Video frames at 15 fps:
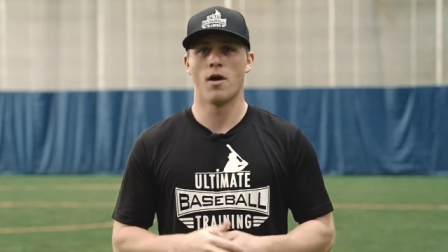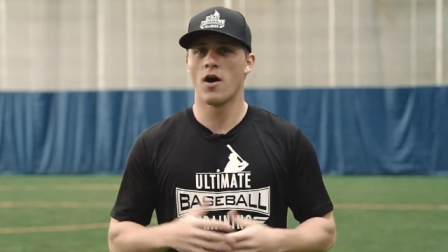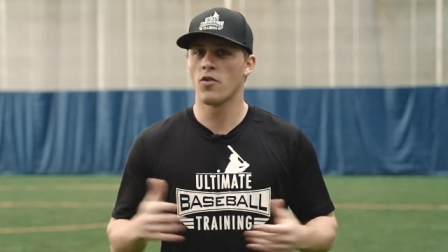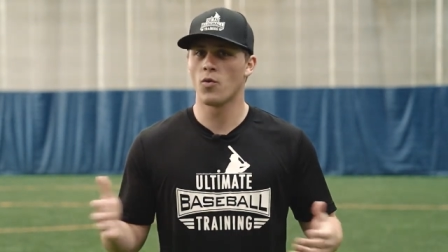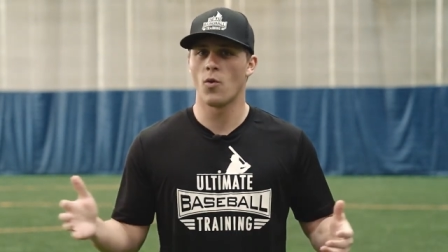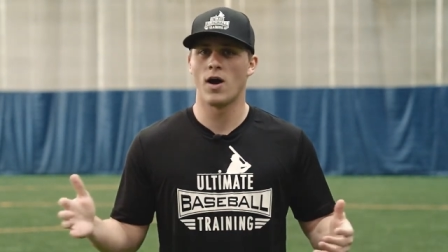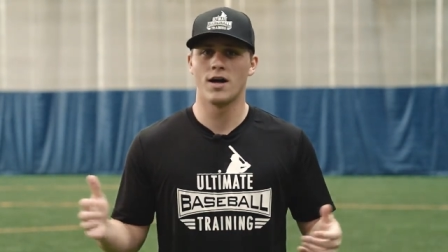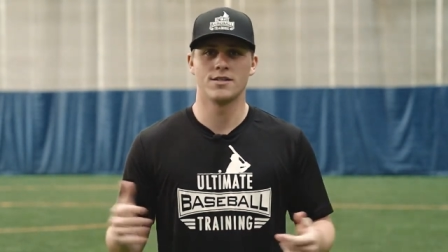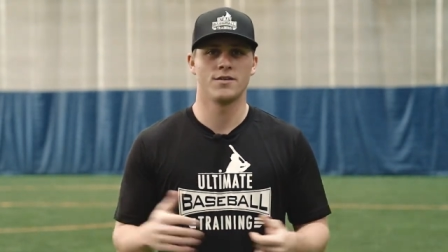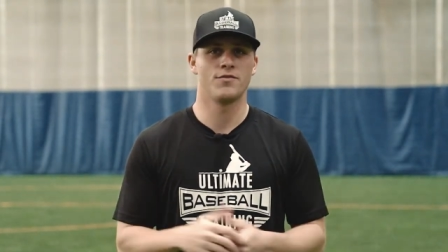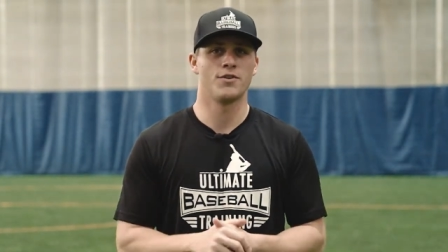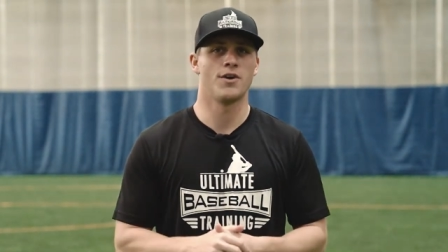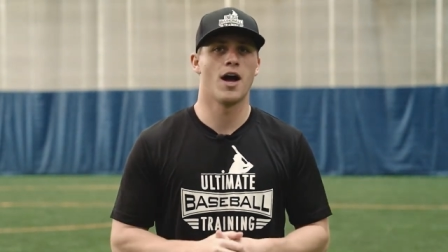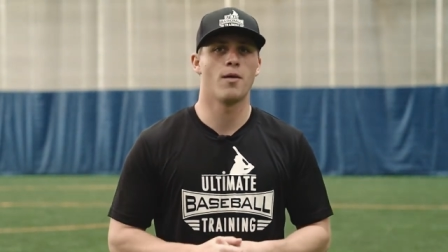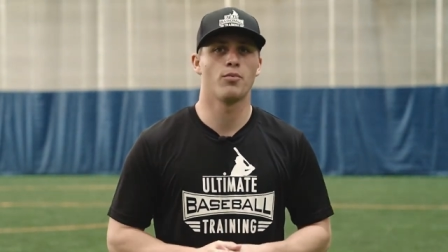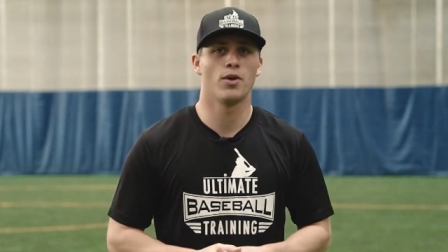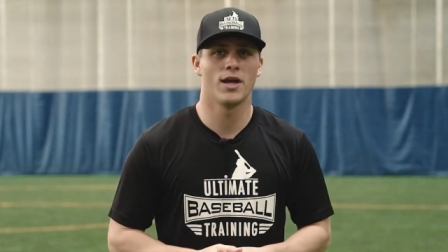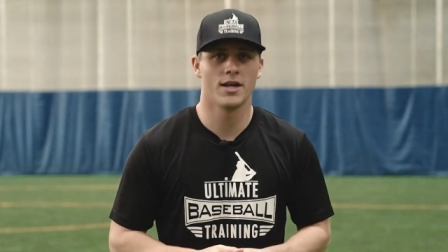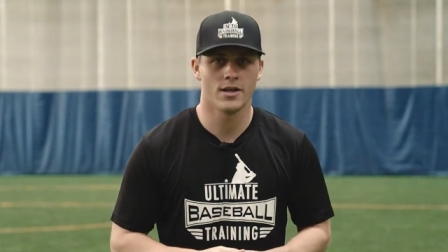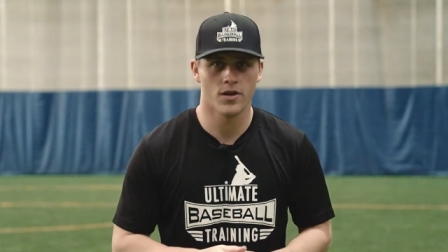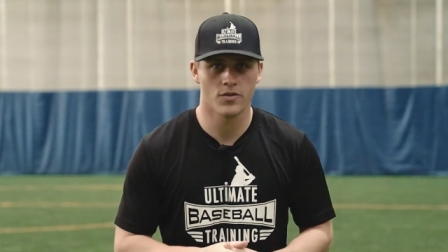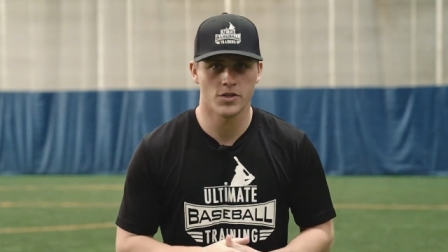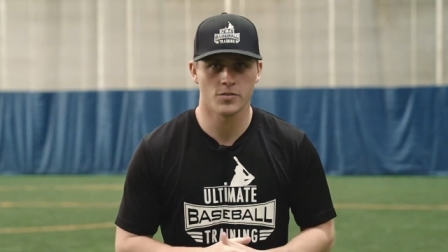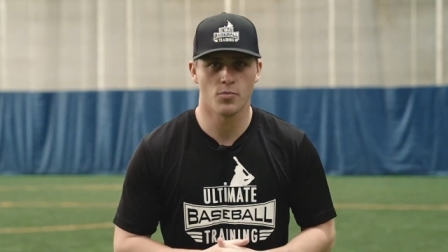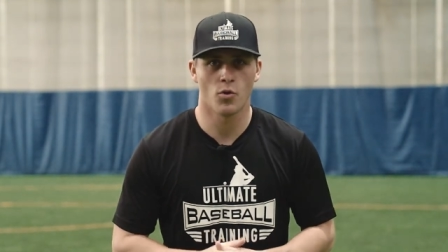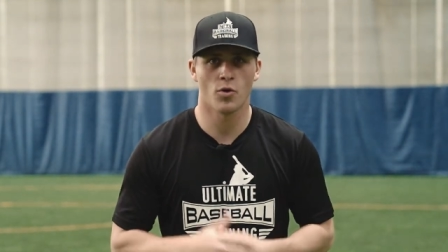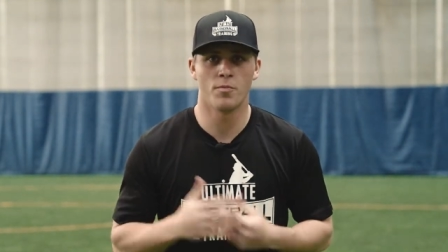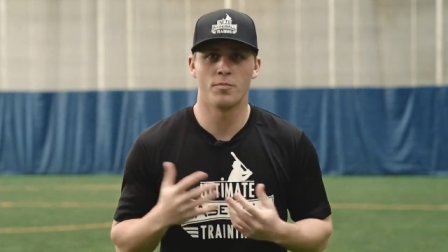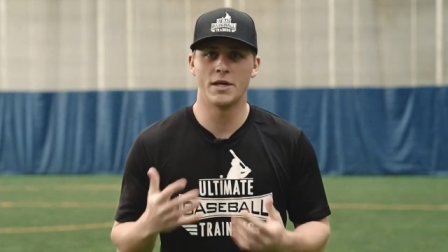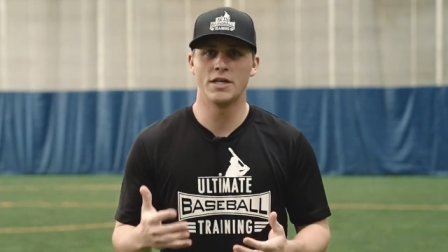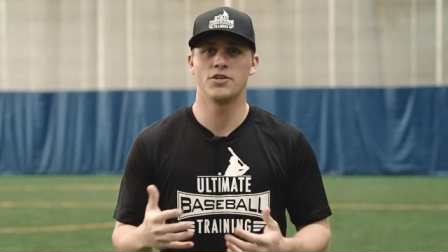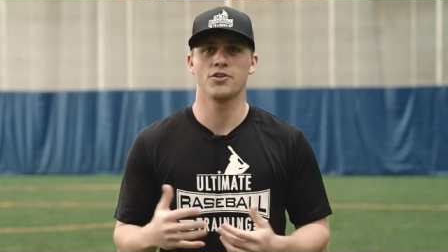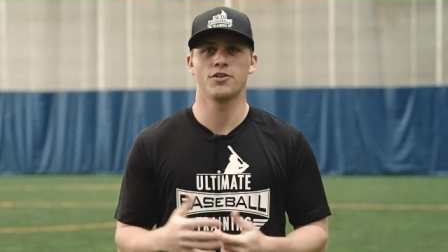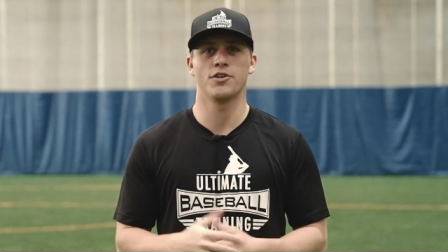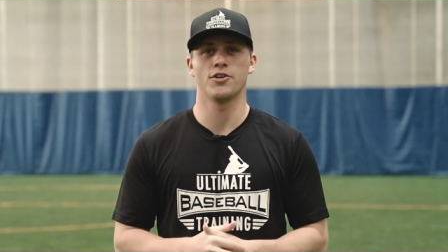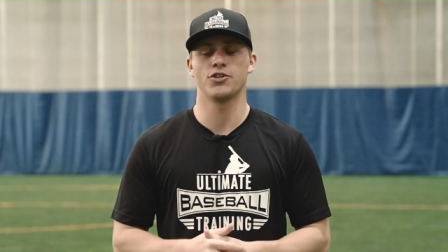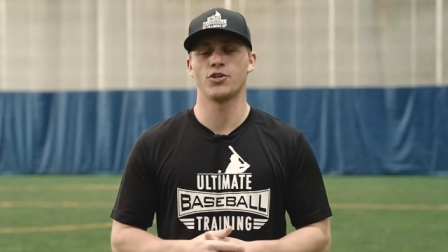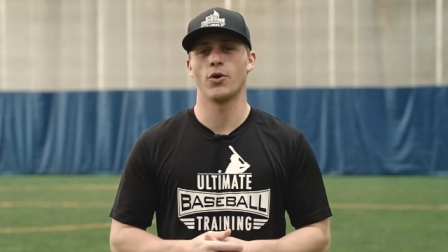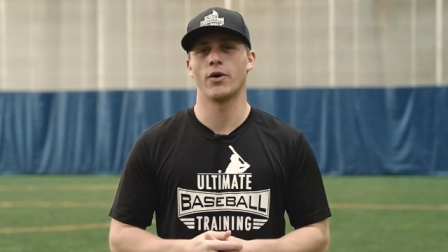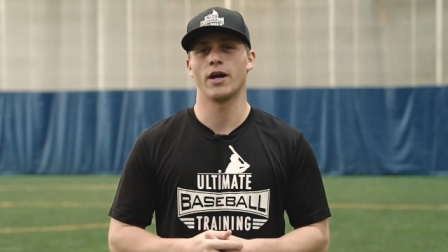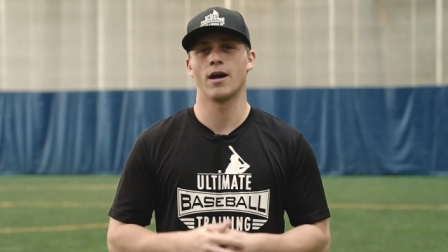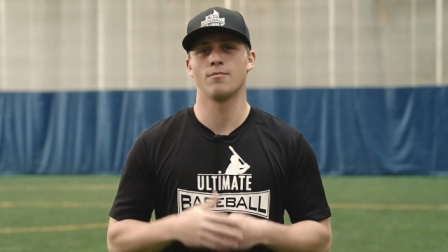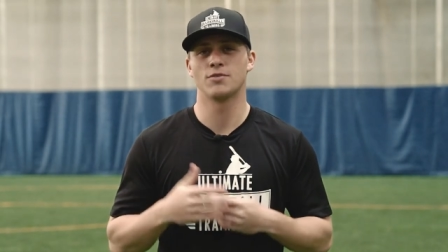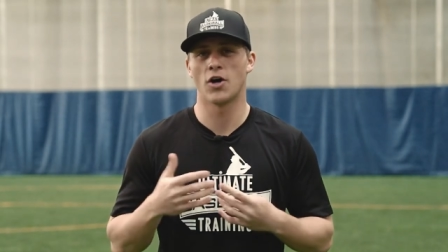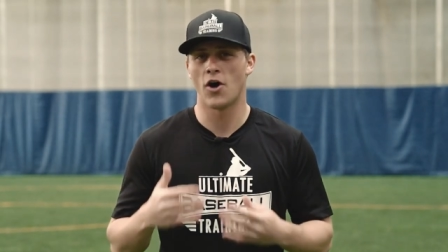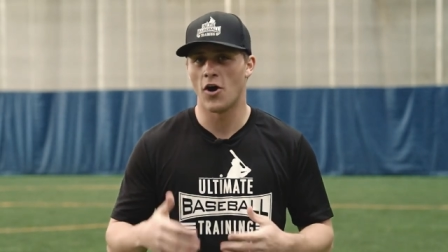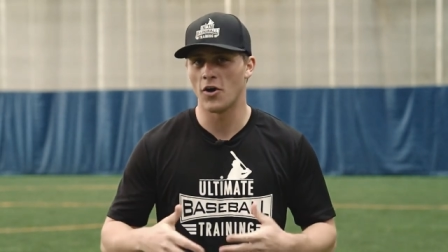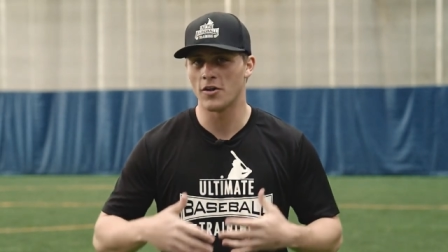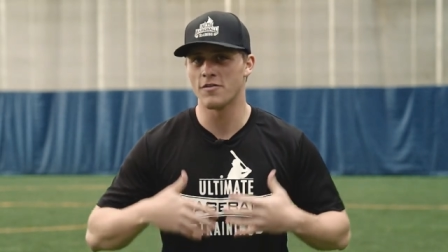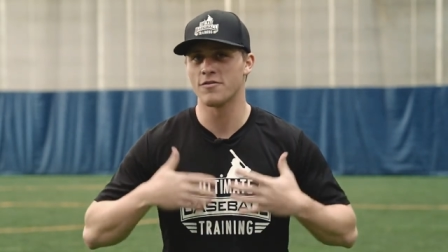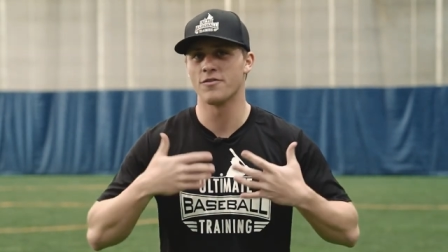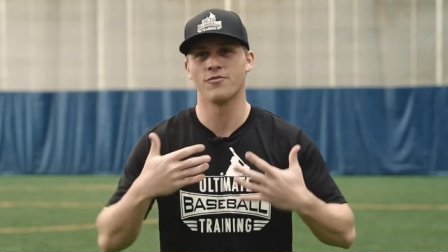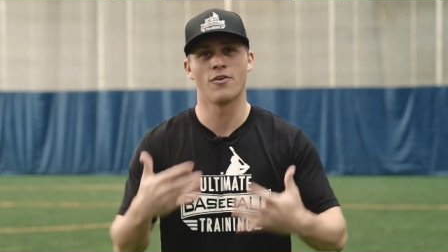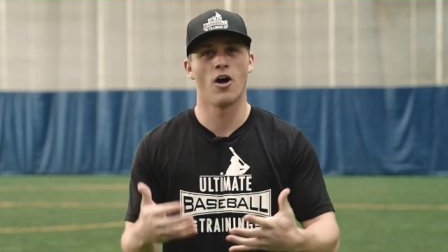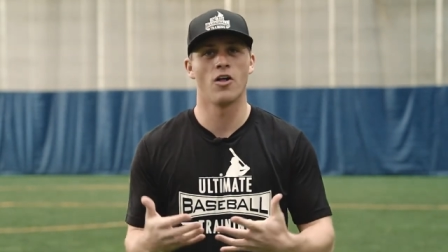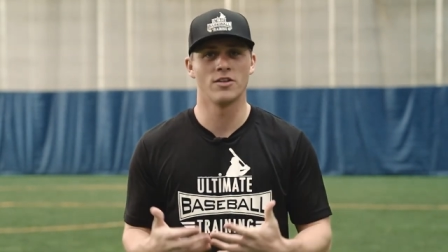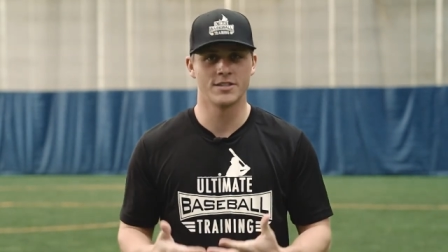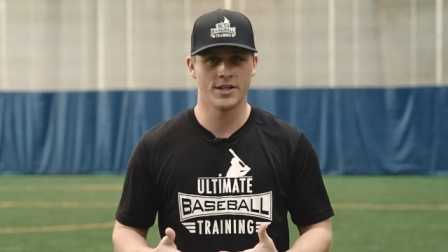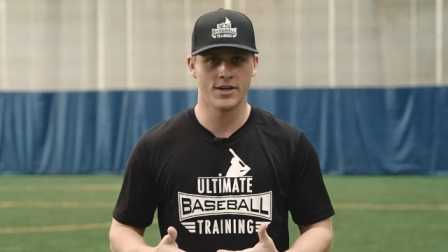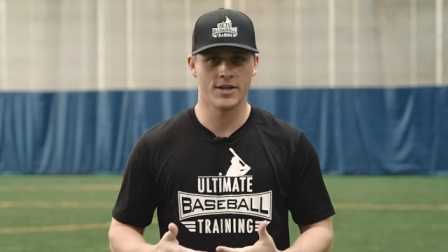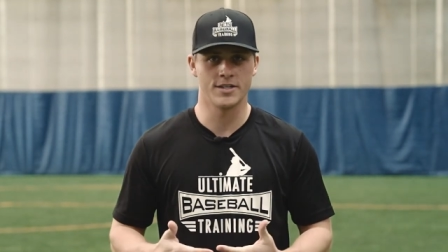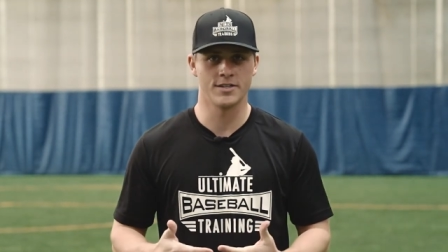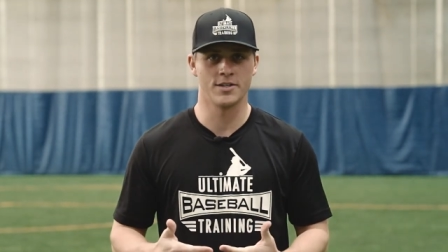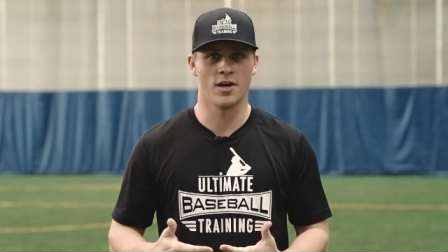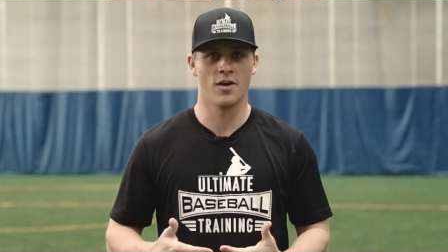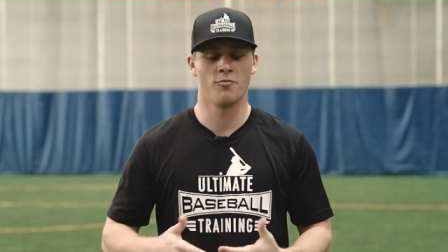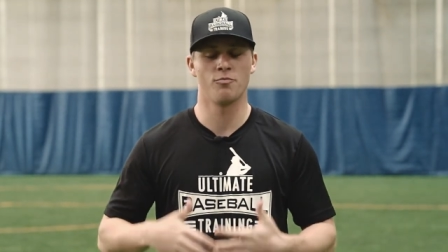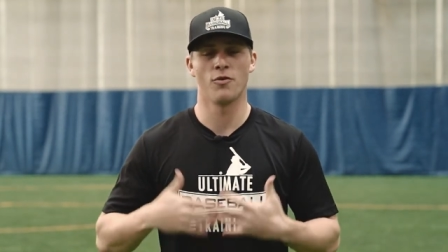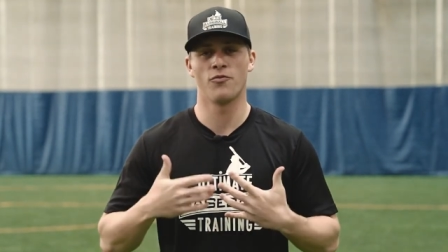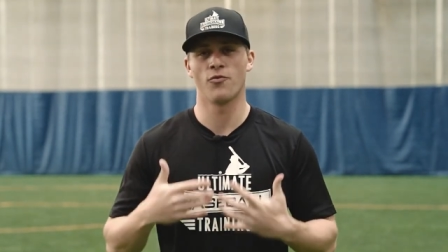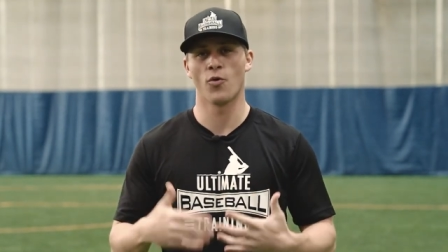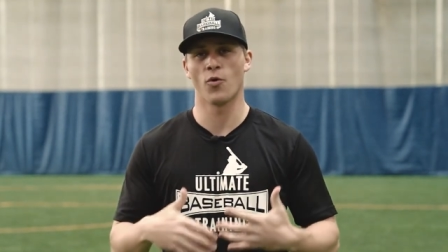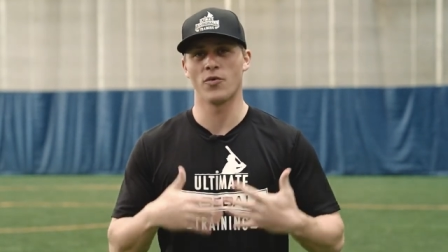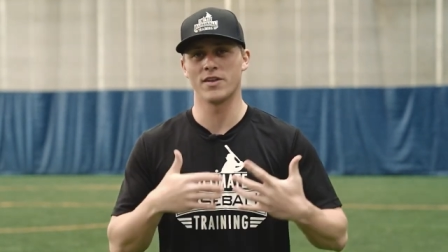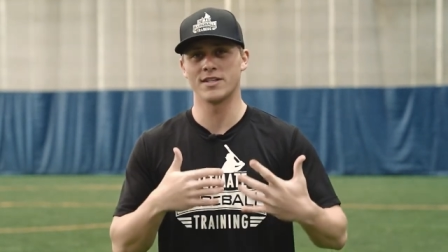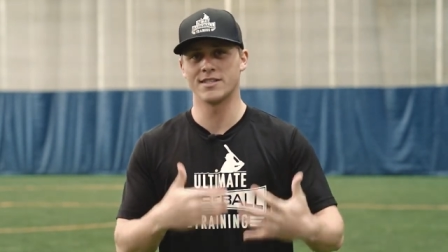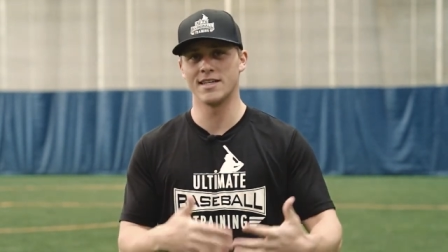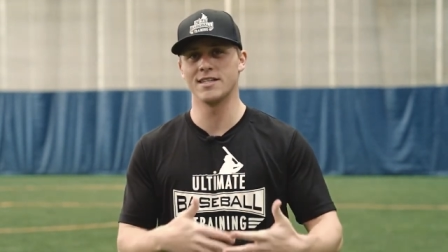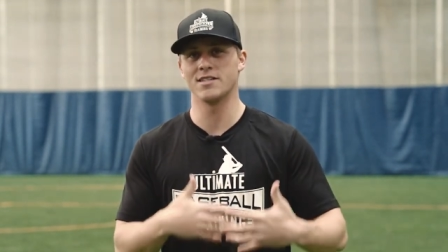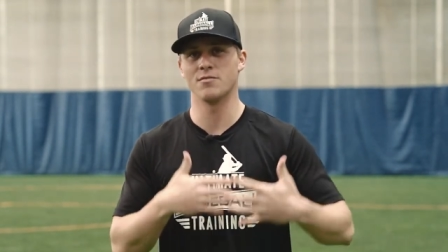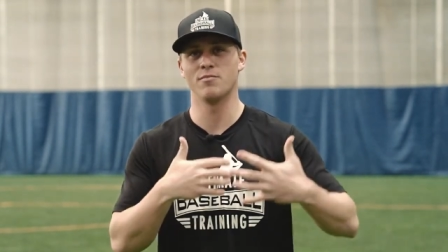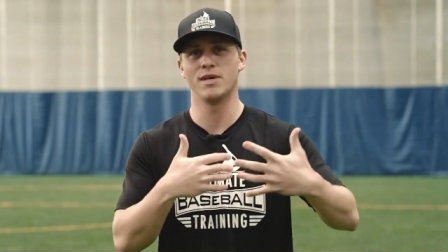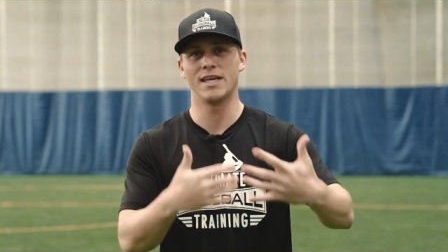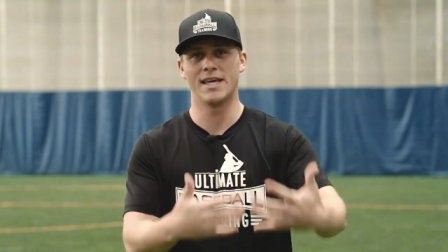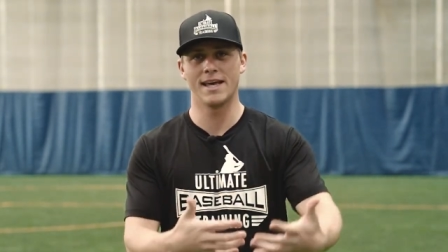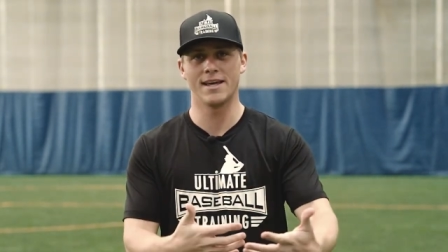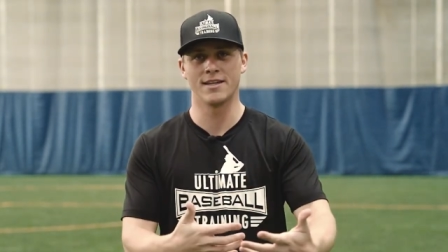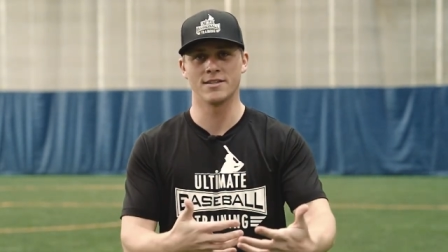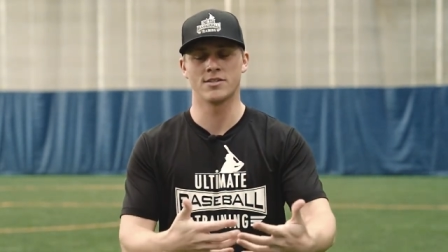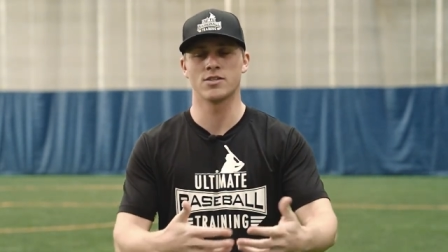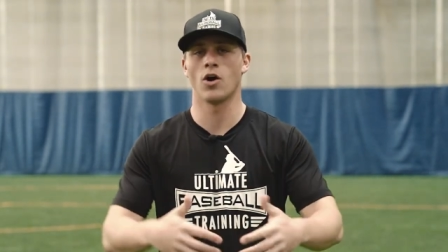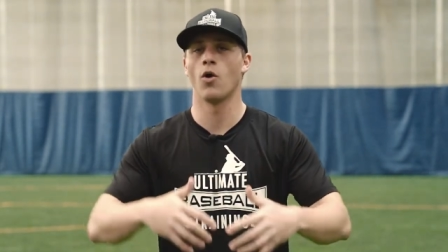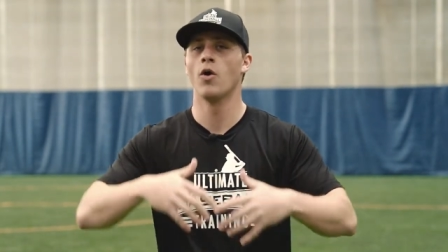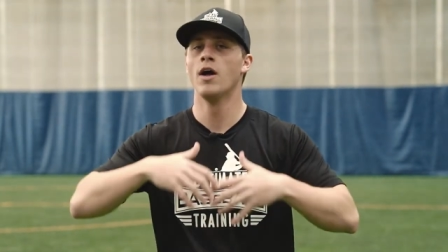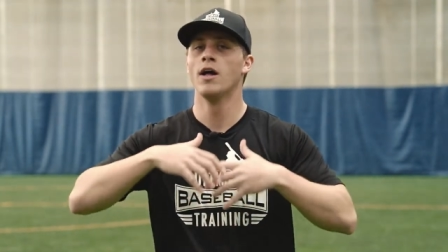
Otherwise, if you're not playing another sport, be sure you're showing up to all of the voluntary stuff before the season begins. So